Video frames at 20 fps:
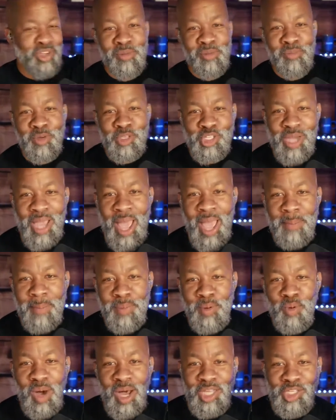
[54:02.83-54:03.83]
need to put your
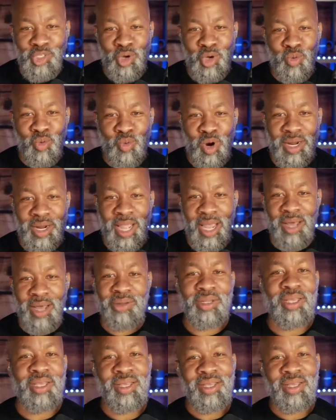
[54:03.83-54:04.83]
Apple Watch on
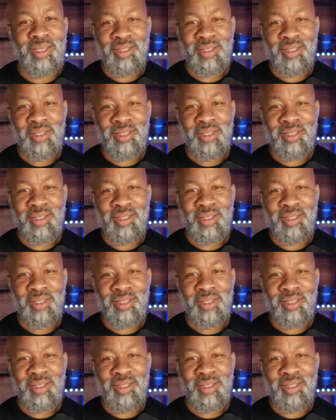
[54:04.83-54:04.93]
workout.